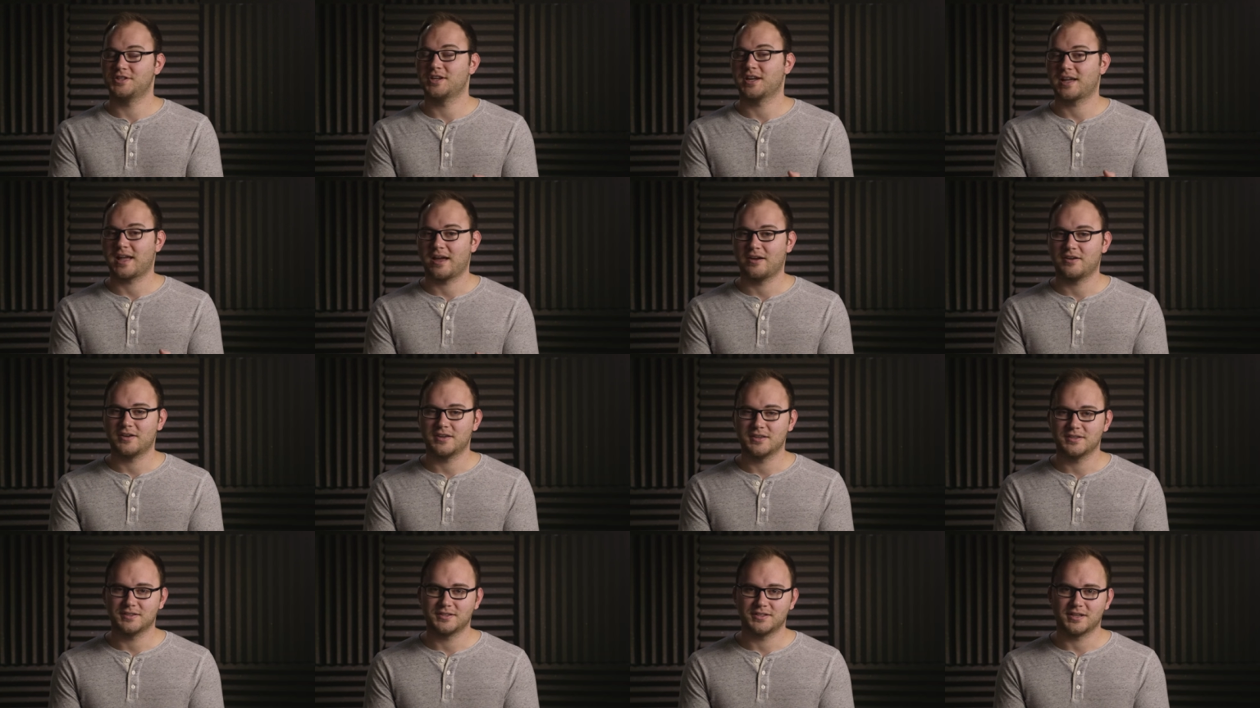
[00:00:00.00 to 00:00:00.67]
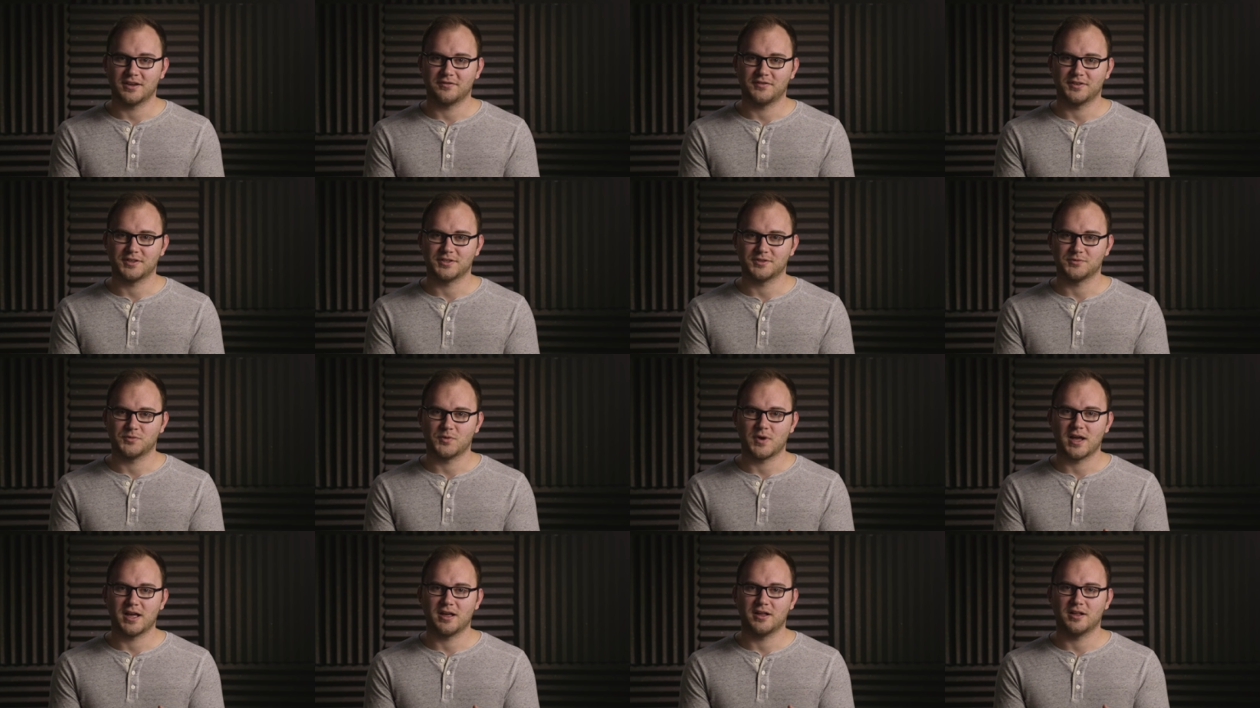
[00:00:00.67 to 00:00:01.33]
check out his stuff as
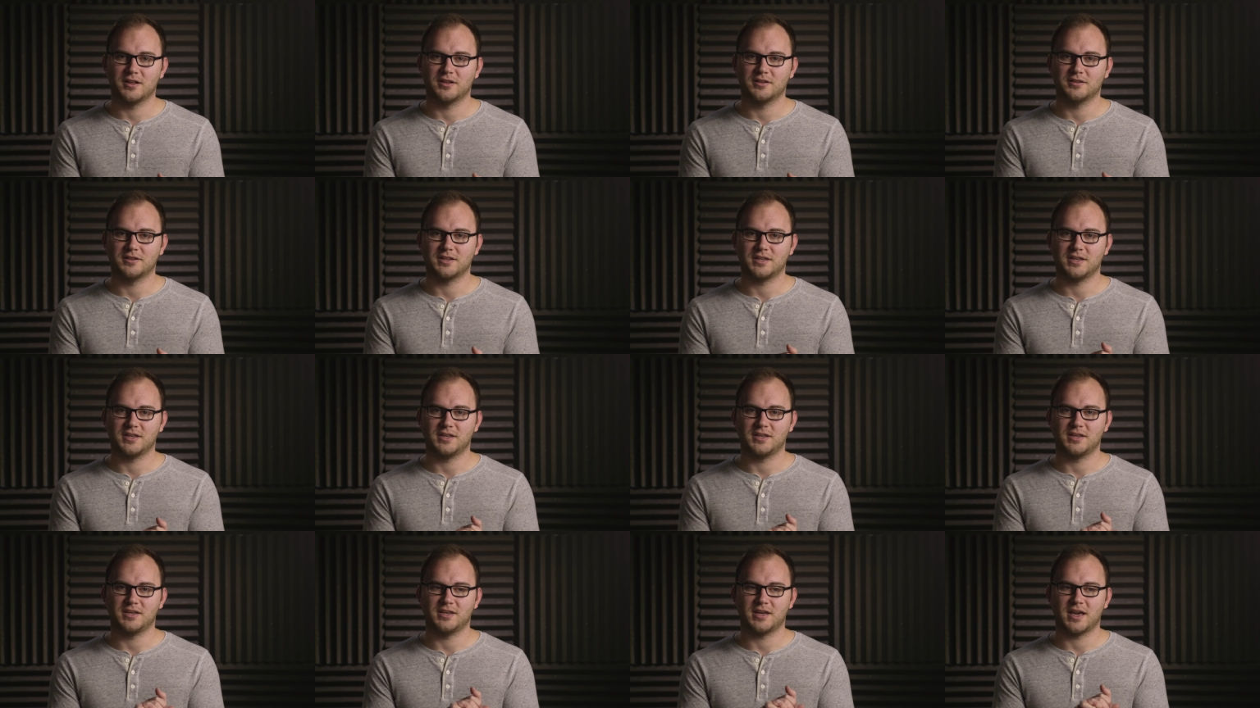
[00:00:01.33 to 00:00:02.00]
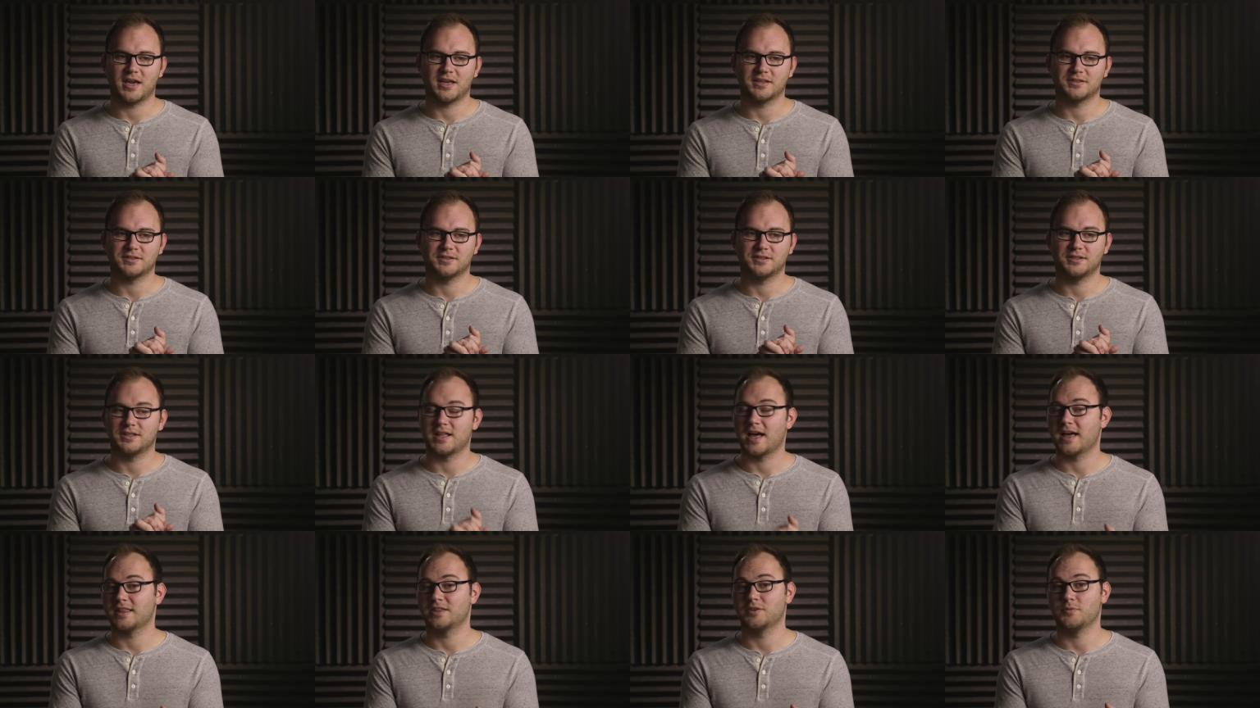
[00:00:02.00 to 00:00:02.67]
well. He has a
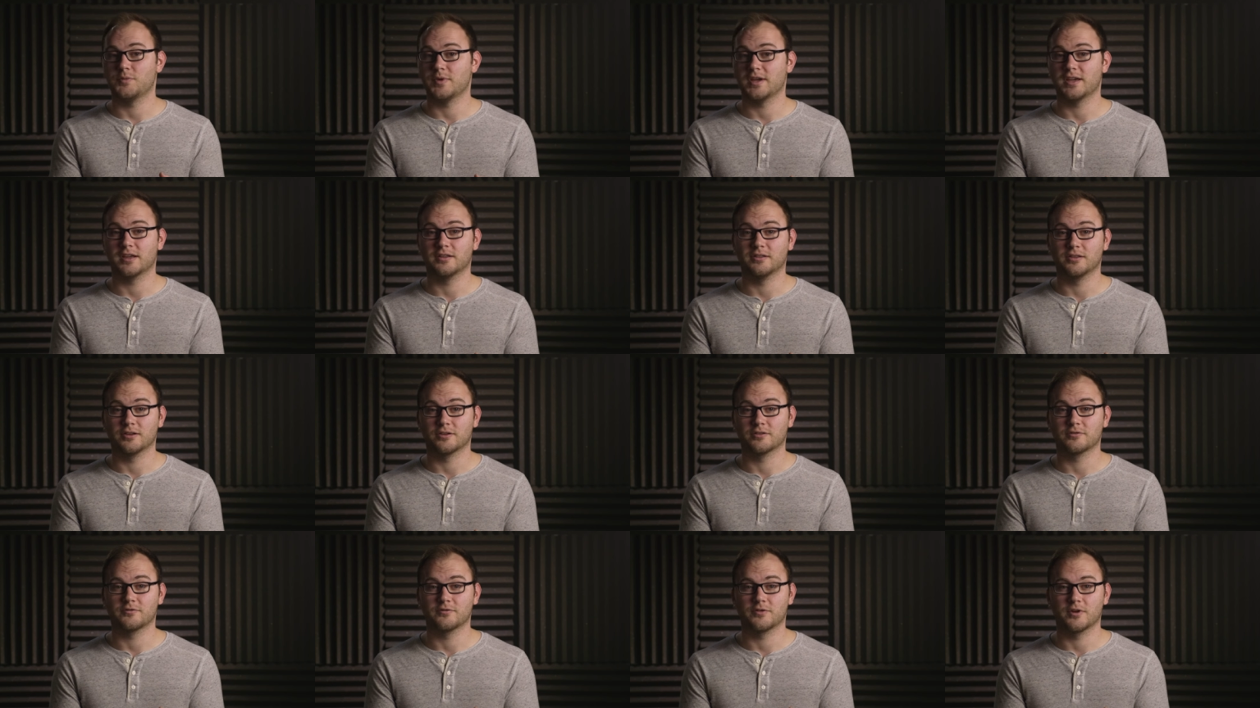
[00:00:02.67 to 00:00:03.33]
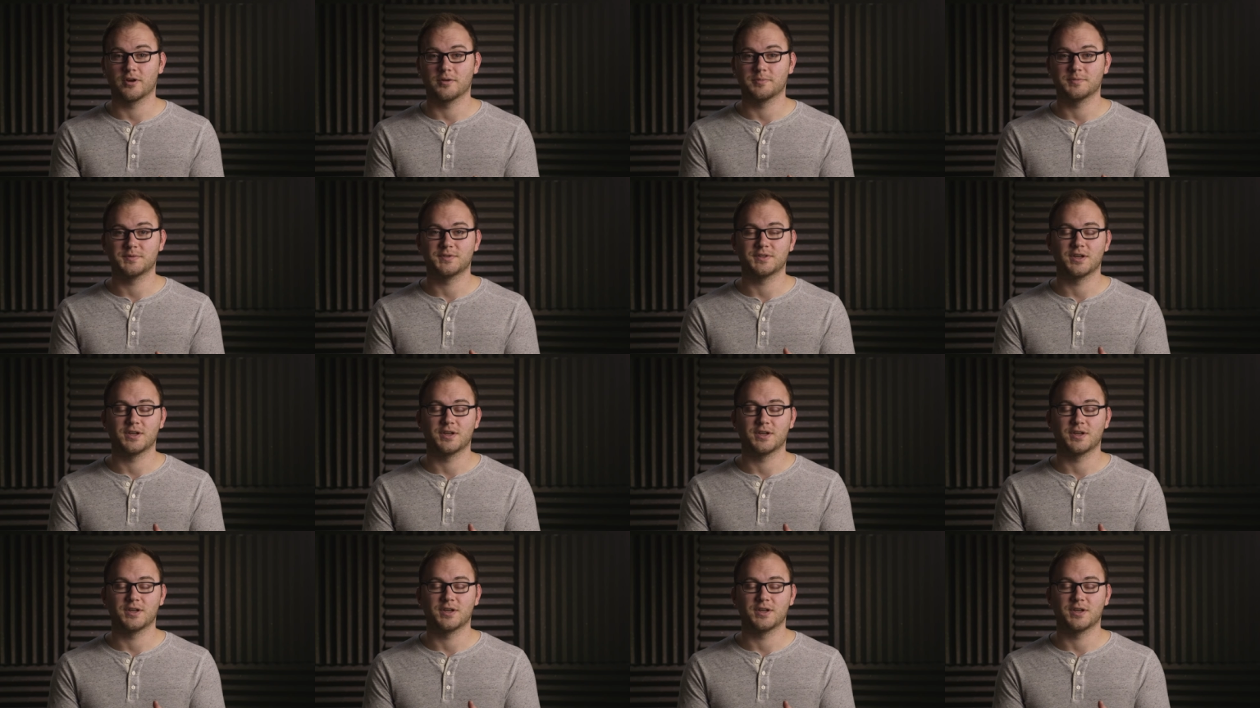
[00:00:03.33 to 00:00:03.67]
lot that we can learn from.